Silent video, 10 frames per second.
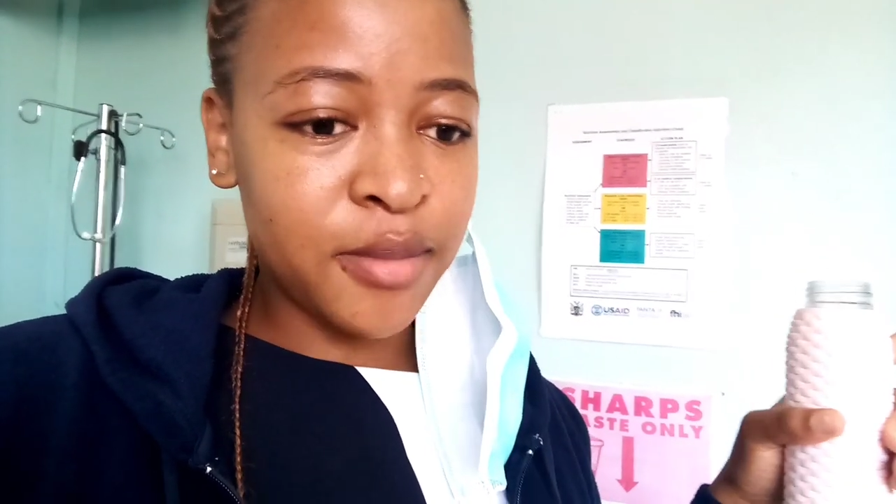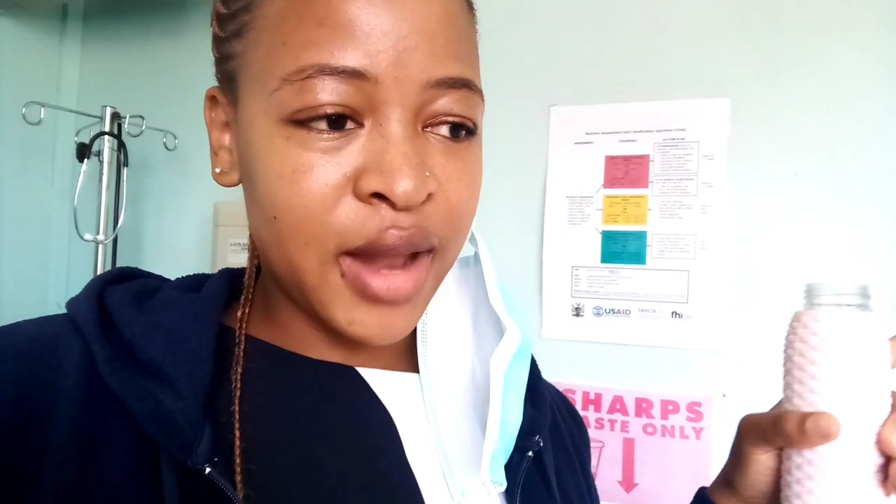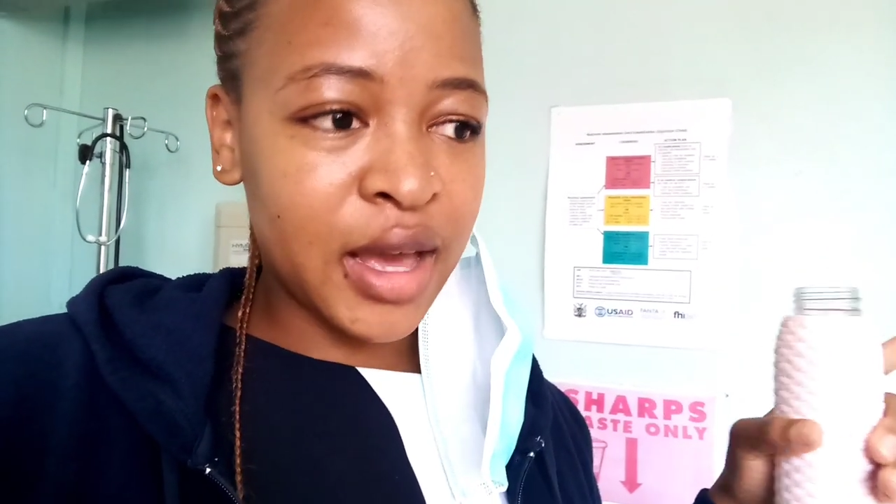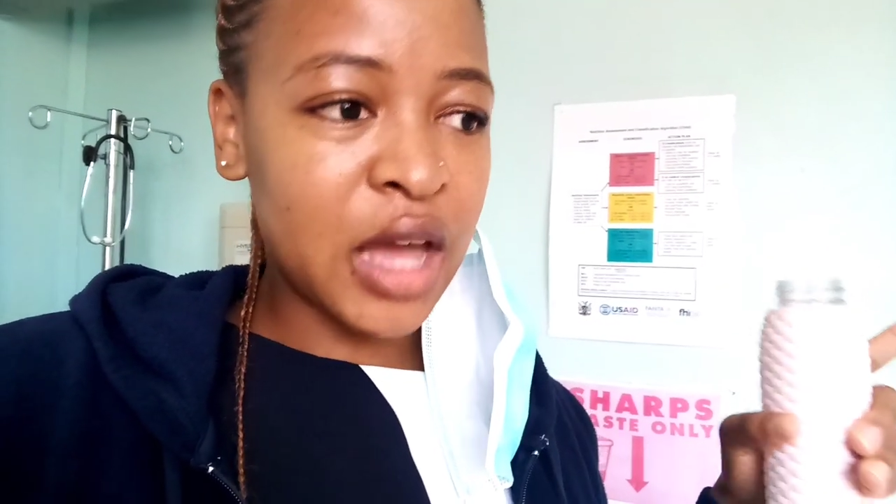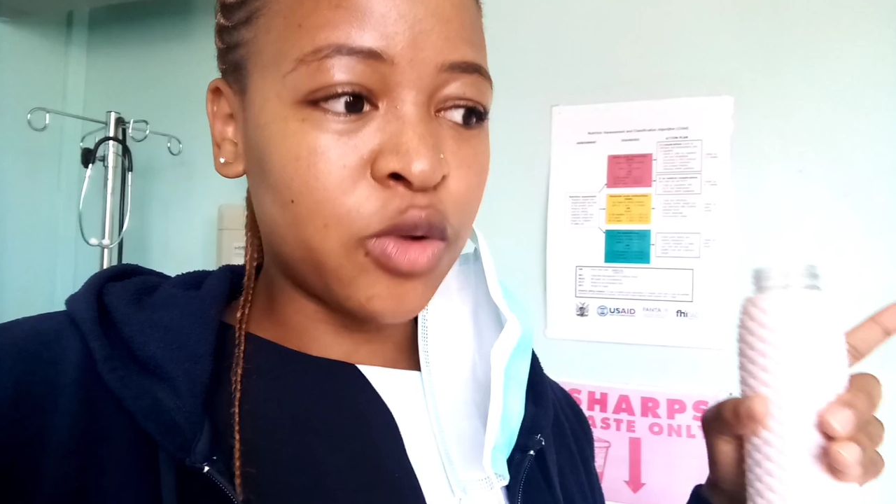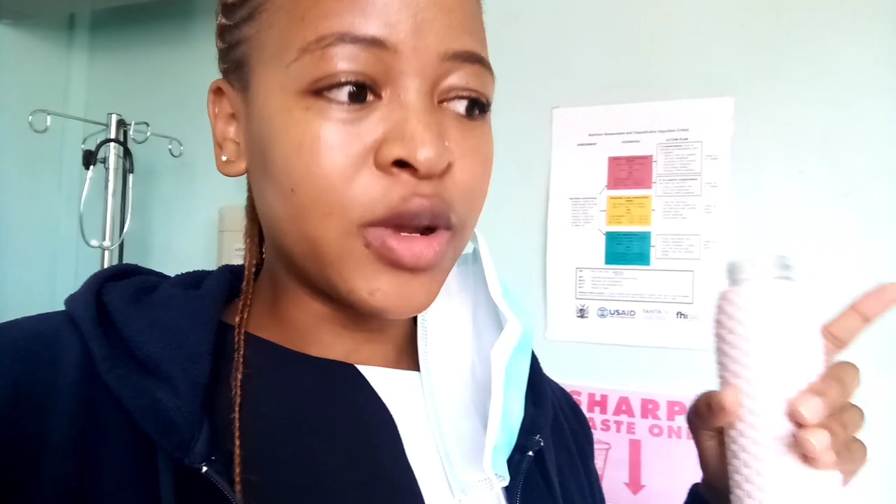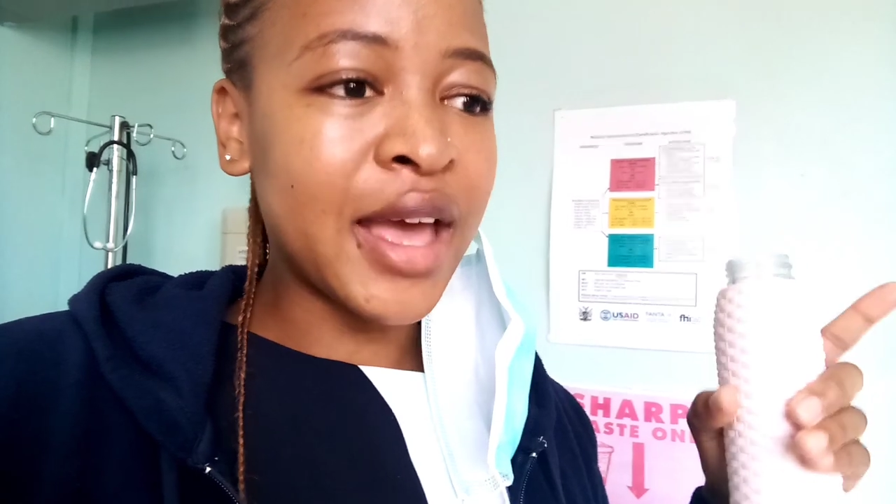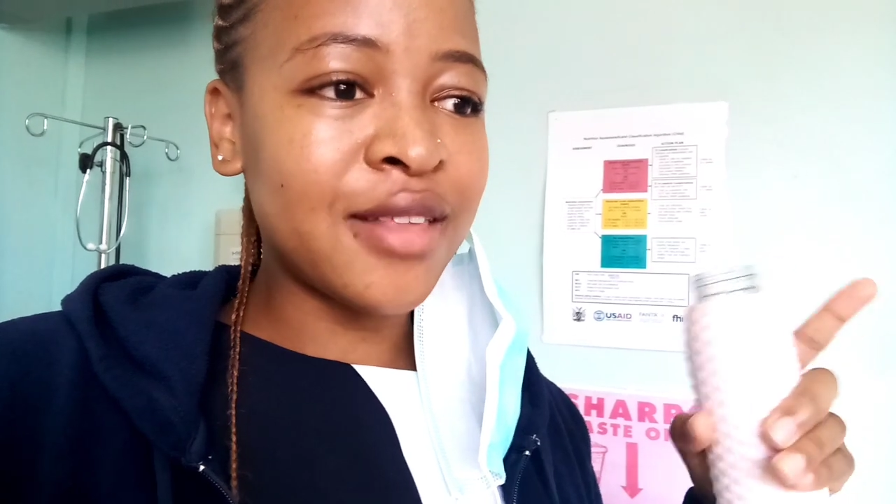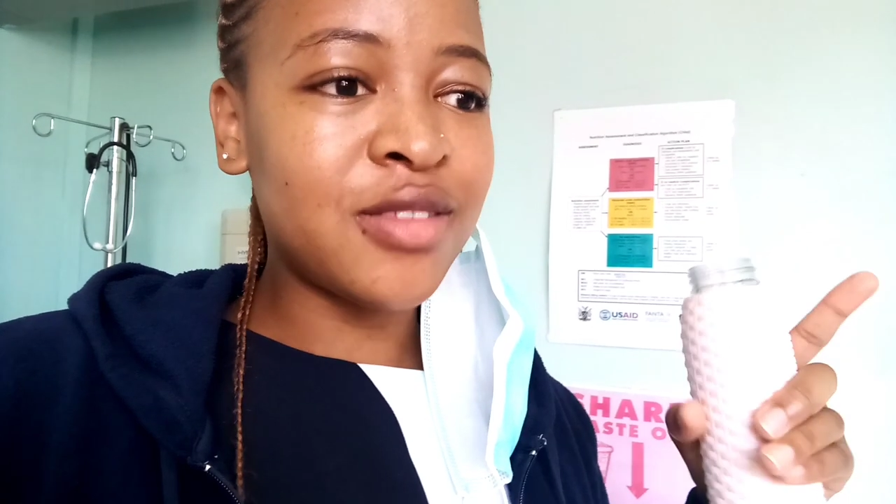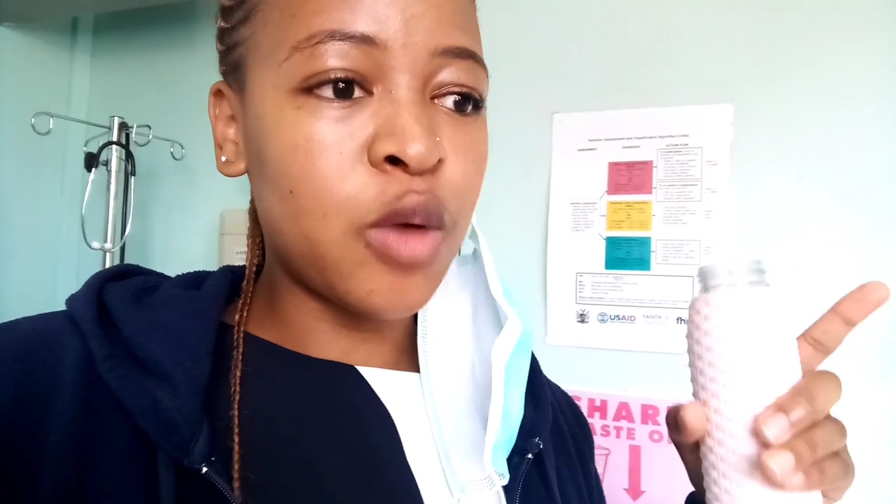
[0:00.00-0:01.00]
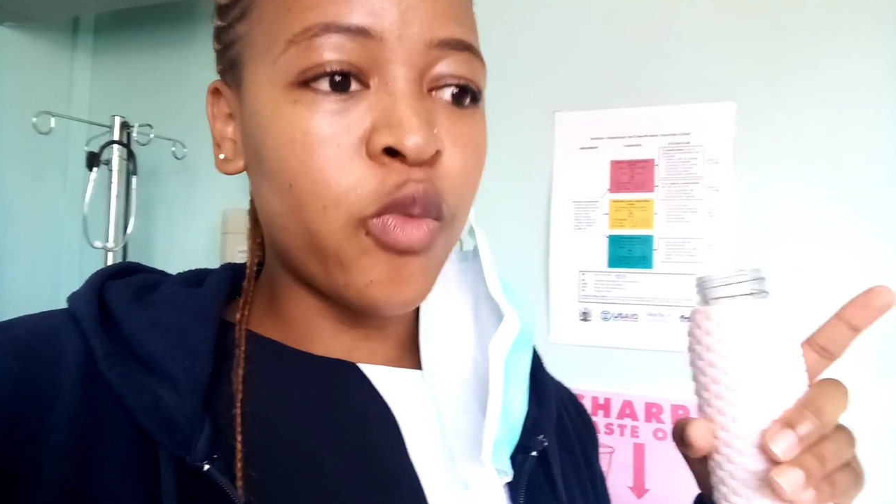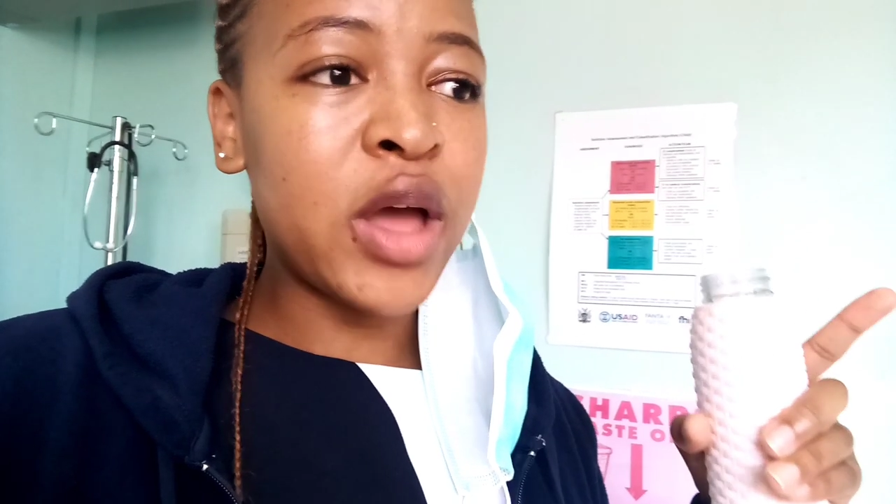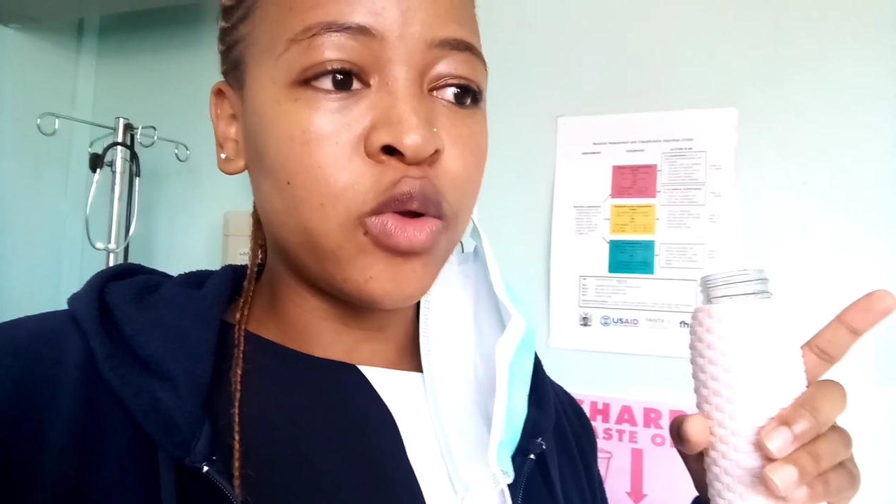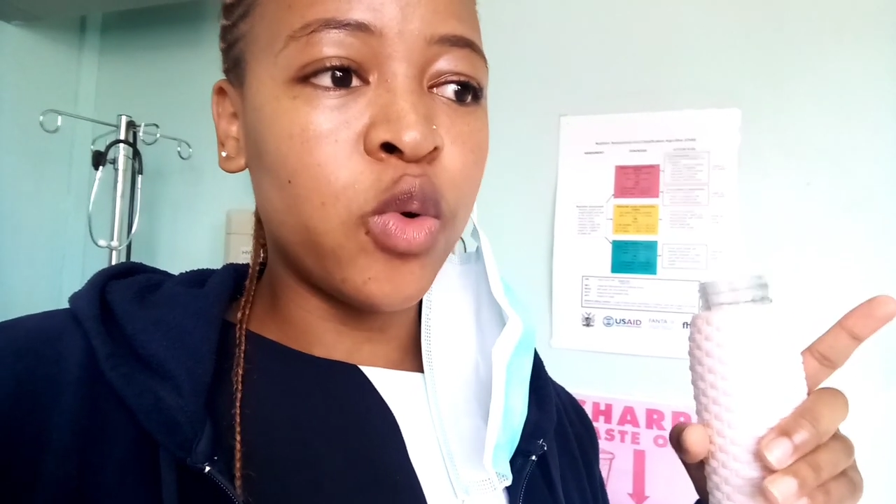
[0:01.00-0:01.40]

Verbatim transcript: like i don't get someone